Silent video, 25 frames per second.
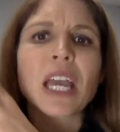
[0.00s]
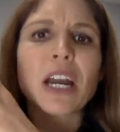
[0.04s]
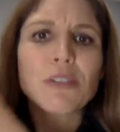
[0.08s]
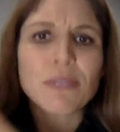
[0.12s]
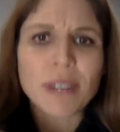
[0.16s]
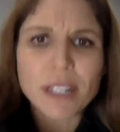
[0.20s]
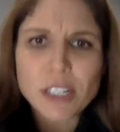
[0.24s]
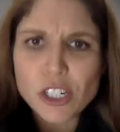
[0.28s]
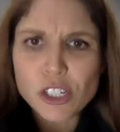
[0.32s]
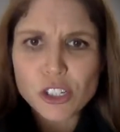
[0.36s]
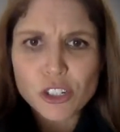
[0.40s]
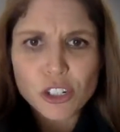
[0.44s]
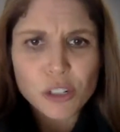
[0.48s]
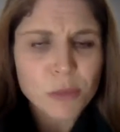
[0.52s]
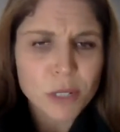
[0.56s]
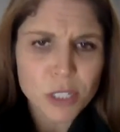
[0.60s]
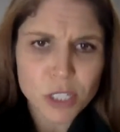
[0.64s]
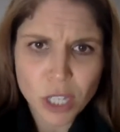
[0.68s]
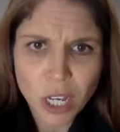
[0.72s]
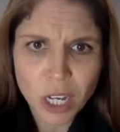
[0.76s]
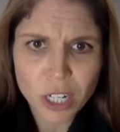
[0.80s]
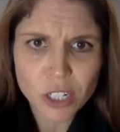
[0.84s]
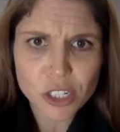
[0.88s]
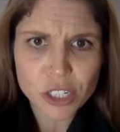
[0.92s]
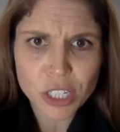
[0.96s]
A registered
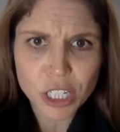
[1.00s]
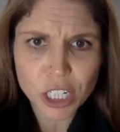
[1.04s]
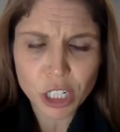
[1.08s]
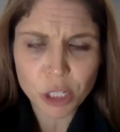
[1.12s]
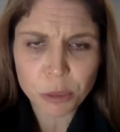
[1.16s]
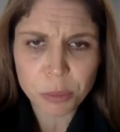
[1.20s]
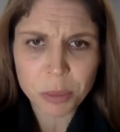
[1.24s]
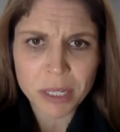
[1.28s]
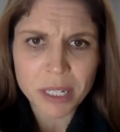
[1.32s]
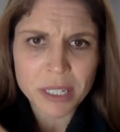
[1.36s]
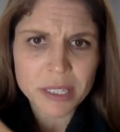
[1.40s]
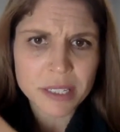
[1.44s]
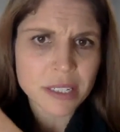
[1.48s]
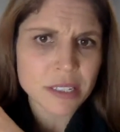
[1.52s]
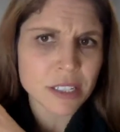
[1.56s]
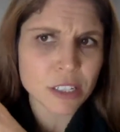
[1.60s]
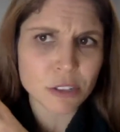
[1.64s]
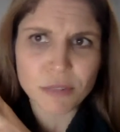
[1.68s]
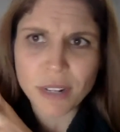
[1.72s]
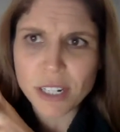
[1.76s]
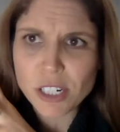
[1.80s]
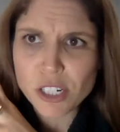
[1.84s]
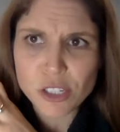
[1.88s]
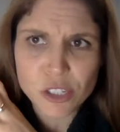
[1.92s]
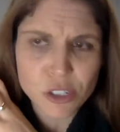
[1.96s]
massage therapist is
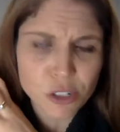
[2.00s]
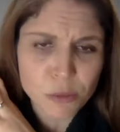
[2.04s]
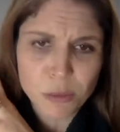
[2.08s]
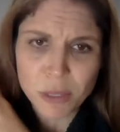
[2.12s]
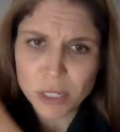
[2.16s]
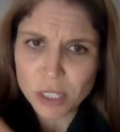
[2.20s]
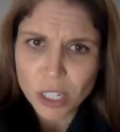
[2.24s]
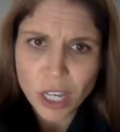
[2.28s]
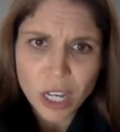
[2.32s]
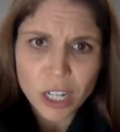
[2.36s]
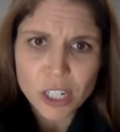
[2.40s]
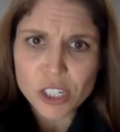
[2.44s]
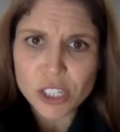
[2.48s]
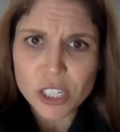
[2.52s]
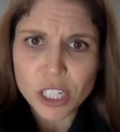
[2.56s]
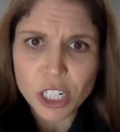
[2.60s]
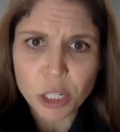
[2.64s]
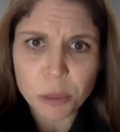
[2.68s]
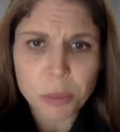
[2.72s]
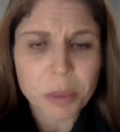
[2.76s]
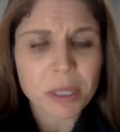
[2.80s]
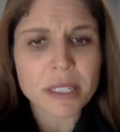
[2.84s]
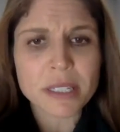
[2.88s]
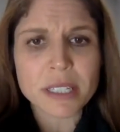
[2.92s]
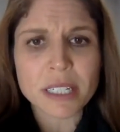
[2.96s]
a registered massage
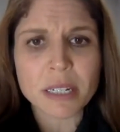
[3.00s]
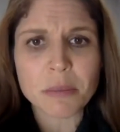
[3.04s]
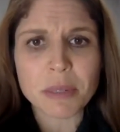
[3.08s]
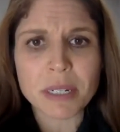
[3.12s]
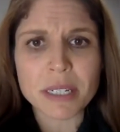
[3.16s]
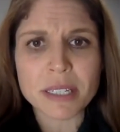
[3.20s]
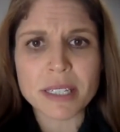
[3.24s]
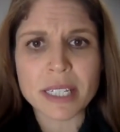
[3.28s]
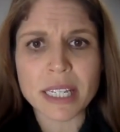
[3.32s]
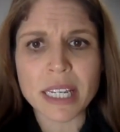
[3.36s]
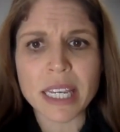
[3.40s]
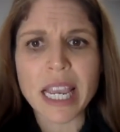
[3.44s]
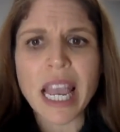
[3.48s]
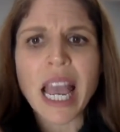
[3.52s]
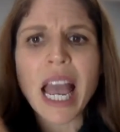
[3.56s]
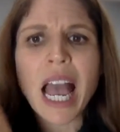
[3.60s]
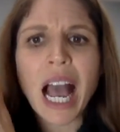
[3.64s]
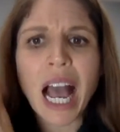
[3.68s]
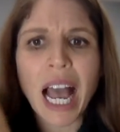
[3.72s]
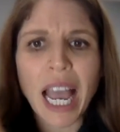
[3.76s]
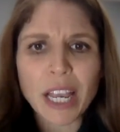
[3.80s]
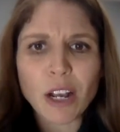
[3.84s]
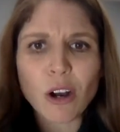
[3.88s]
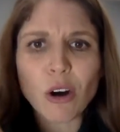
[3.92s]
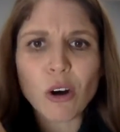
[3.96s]
therapist in BC.
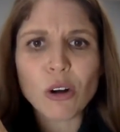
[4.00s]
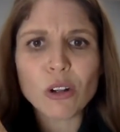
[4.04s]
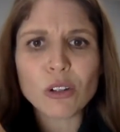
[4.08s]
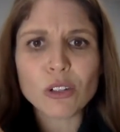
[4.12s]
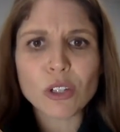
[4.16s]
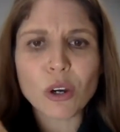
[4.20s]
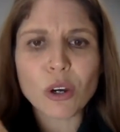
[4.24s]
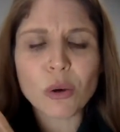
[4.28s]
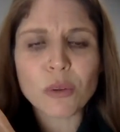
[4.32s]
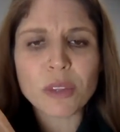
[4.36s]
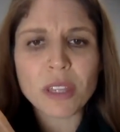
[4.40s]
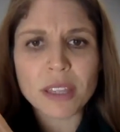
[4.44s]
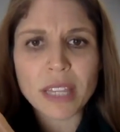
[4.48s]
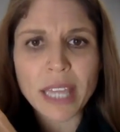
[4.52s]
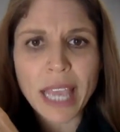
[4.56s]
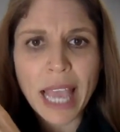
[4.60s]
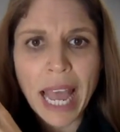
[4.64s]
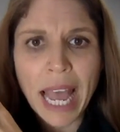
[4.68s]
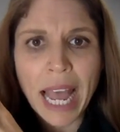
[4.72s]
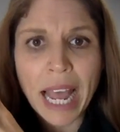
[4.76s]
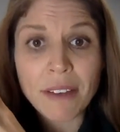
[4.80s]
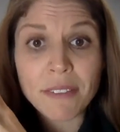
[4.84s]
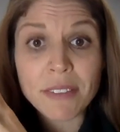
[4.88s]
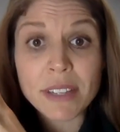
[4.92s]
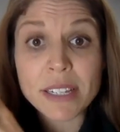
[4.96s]
I all know that they
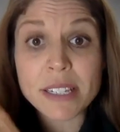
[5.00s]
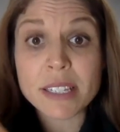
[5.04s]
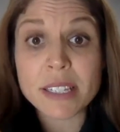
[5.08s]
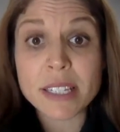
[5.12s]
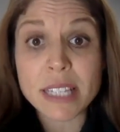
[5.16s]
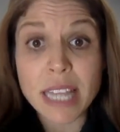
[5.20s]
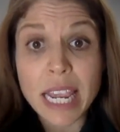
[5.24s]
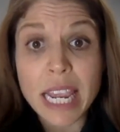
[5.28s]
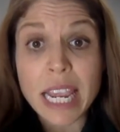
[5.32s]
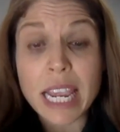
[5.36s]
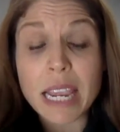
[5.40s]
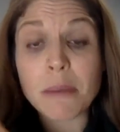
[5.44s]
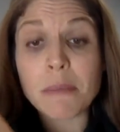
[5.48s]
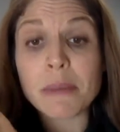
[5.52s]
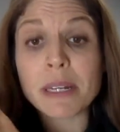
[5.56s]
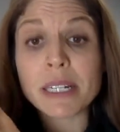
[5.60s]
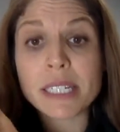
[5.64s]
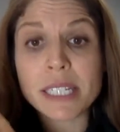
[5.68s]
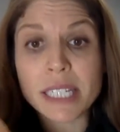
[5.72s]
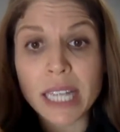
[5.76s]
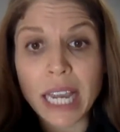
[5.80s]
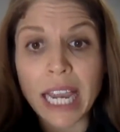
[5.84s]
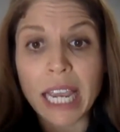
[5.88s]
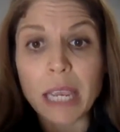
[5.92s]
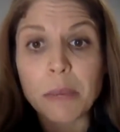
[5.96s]
have the same
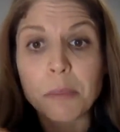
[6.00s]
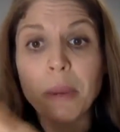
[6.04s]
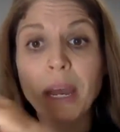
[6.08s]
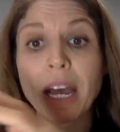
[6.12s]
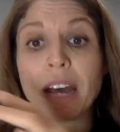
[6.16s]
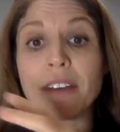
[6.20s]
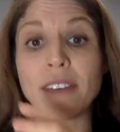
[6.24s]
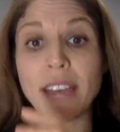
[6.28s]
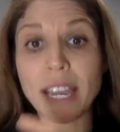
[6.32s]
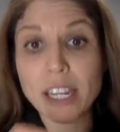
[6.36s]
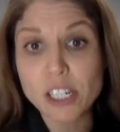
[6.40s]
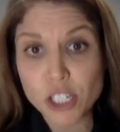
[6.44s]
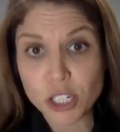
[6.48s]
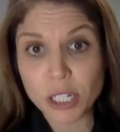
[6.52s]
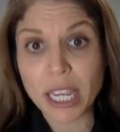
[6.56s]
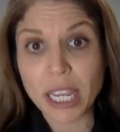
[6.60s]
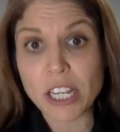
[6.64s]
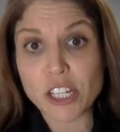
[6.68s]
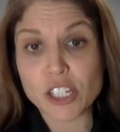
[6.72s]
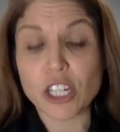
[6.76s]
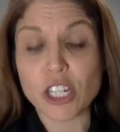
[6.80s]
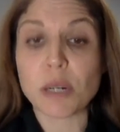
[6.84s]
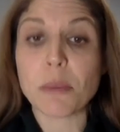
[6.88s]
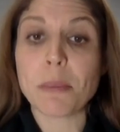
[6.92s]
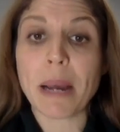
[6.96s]
type of
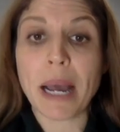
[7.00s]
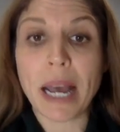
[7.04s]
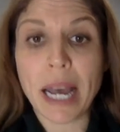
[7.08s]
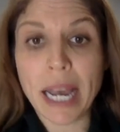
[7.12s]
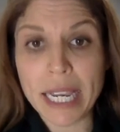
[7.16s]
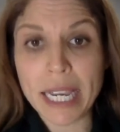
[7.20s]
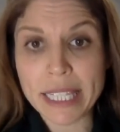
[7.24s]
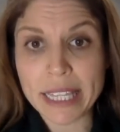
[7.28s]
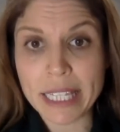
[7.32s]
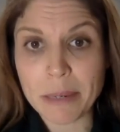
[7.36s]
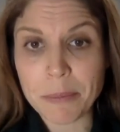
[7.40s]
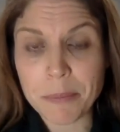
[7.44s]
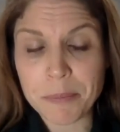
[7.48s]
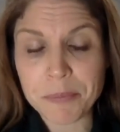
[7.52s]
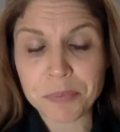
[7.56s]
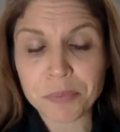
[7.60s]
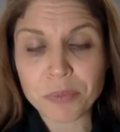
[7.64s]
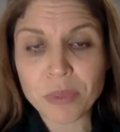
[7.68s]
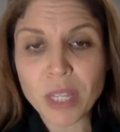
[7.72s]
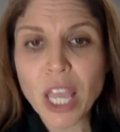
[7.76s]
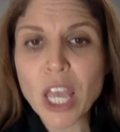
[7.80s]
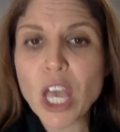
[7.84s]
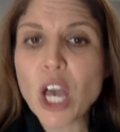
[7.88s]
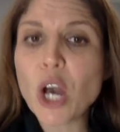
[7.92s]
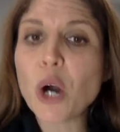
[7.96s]
education behind them.
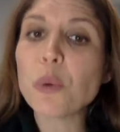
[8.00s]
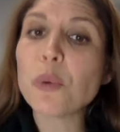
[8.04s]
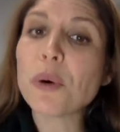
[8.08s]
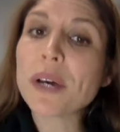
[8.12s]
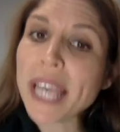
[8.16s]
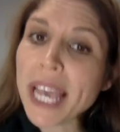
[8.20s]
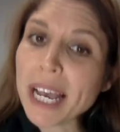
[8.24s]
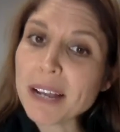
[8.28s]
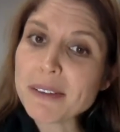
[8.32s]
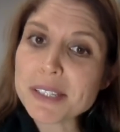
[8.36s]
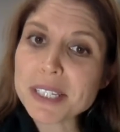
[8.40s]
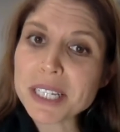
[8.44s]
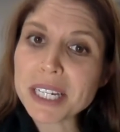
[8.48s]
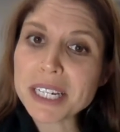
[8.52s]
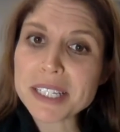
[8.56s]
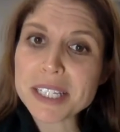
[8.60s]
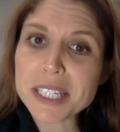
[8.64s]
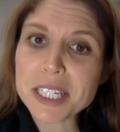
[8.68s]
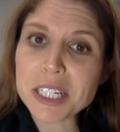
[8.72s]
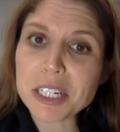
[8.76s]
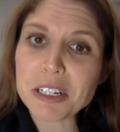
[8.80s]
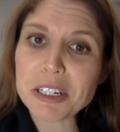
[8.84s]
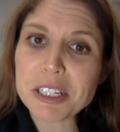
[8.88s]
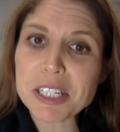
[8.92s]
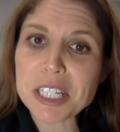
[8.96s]
Well, counseling
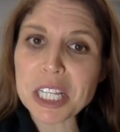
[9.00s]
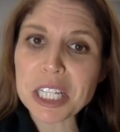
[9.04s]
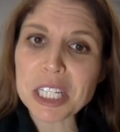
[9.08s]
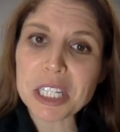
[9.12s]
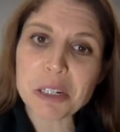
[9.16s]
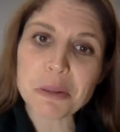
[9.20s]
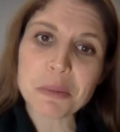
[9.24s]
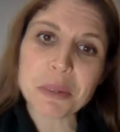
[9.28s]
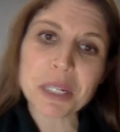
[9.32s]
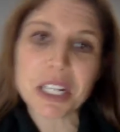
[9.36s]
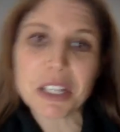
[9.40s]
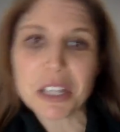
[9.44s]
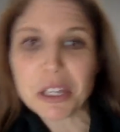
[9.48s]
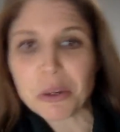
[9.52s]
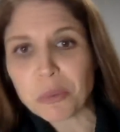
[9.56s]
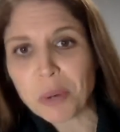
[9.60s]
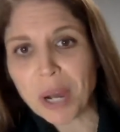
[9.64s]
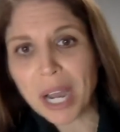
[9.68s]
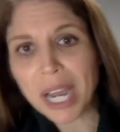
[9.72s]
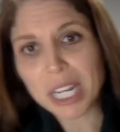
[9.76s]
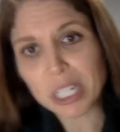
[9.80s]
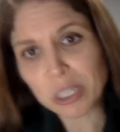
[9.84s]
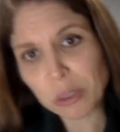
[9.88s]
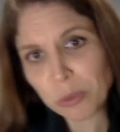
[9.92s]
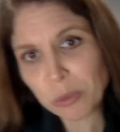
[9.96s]
still is a little bit of the
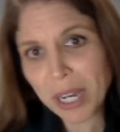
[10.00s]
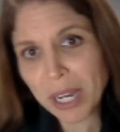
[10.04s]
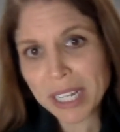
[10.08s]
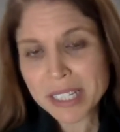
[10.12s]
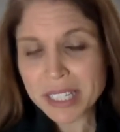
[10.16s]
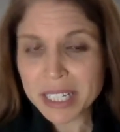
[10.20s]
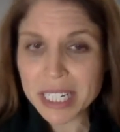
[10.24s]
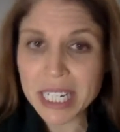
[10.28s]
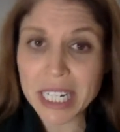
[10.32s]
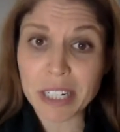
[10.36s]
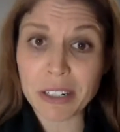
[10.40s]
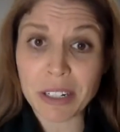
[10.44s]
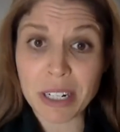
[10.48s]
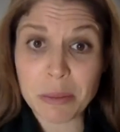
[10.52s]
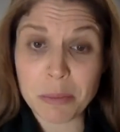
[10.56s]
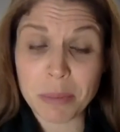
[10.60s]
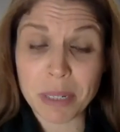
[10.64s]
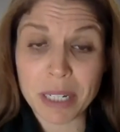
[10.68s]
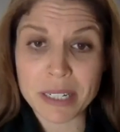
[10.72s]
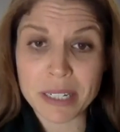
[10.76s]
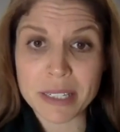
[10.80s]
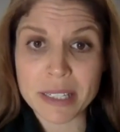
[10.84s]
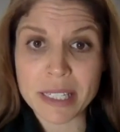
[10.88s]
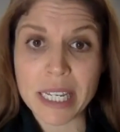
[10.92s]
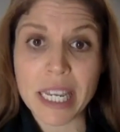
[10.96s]
Wild West here in
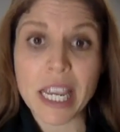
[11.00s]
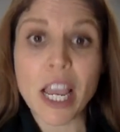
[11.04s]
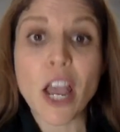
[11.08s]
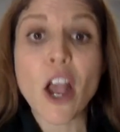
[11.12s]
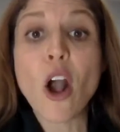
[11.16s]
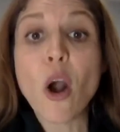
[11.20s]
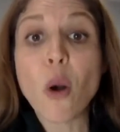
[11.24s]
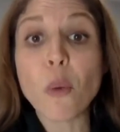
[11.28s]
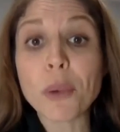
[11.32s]
BC.